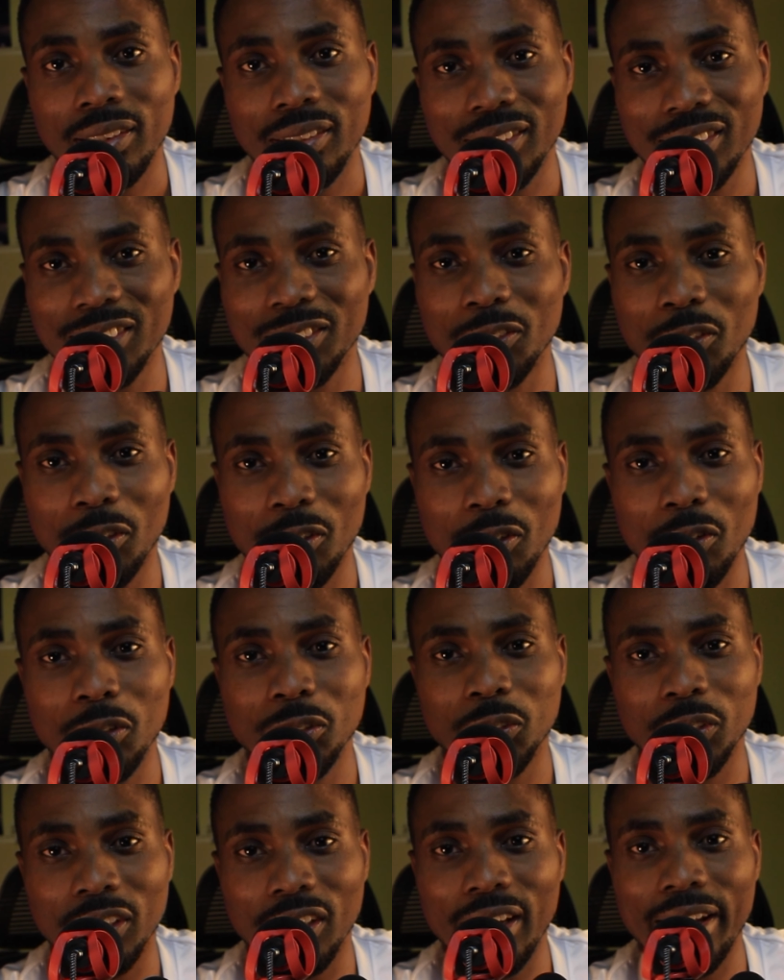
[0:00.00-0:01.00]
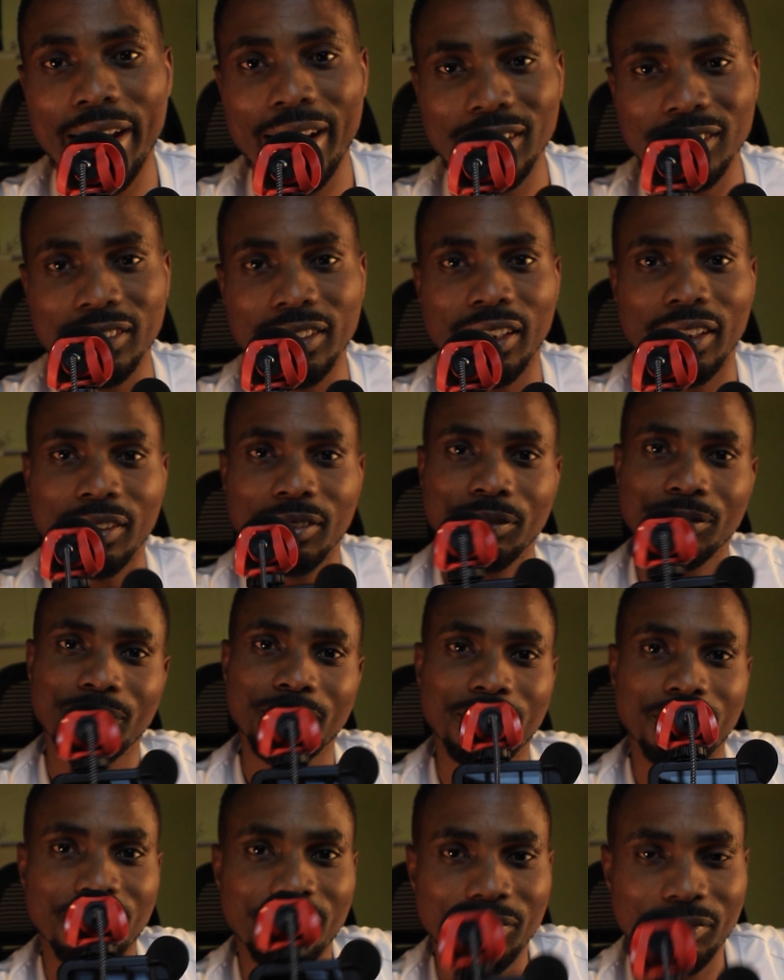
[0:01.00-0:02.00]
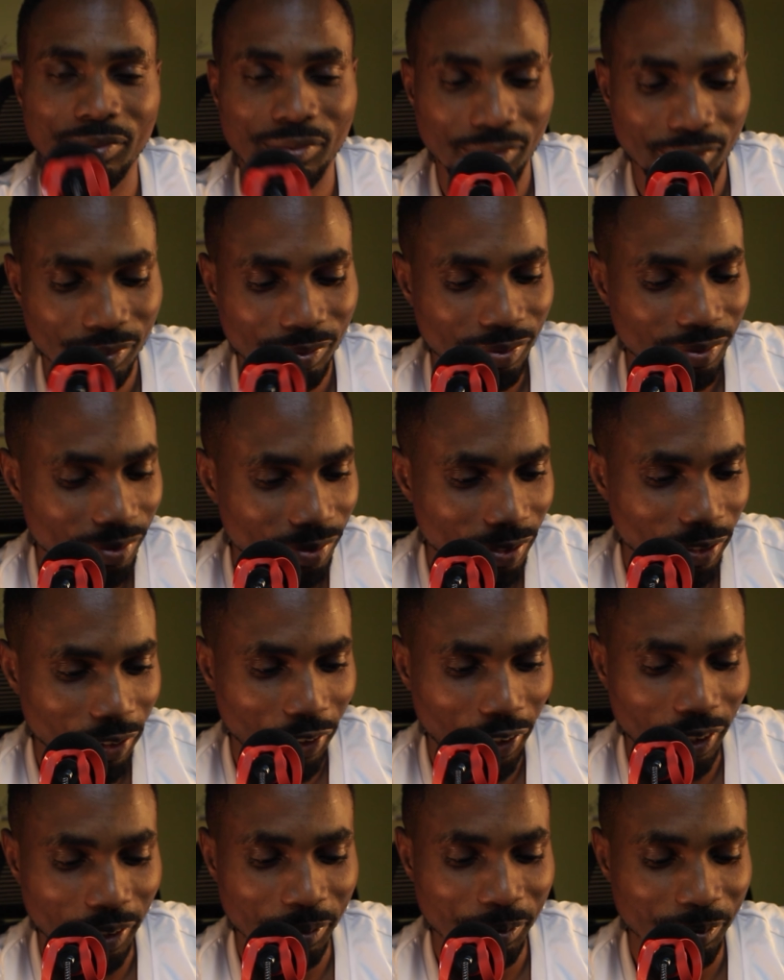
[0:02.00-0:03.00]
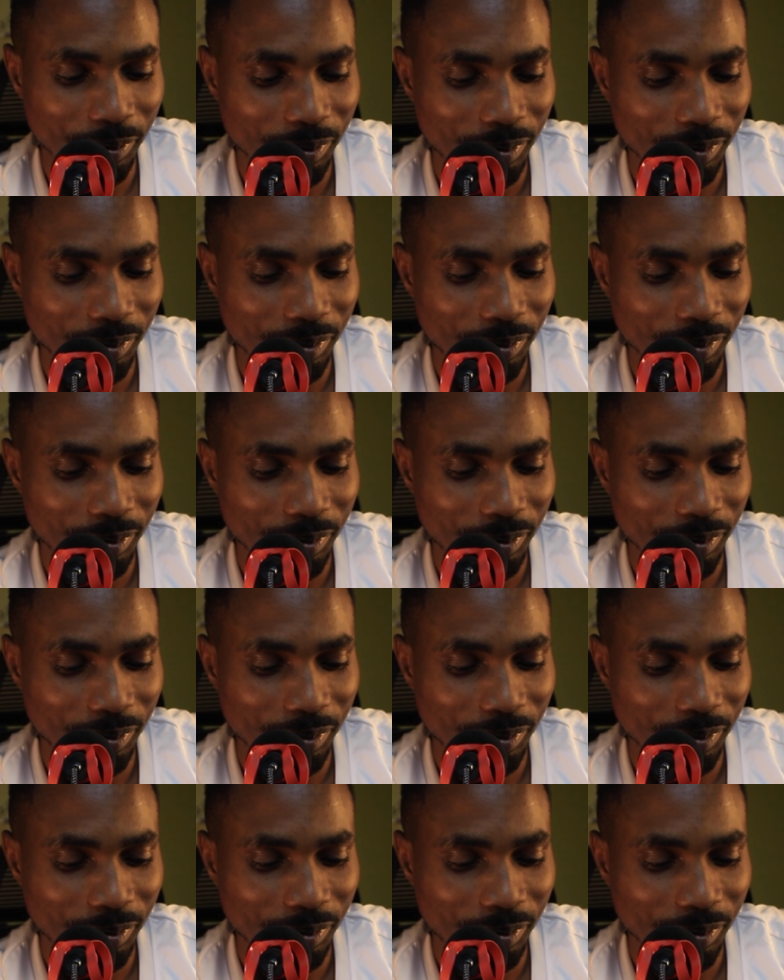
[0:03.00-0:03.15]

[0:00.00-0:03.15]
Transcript: This is going to go to the last day. Okay?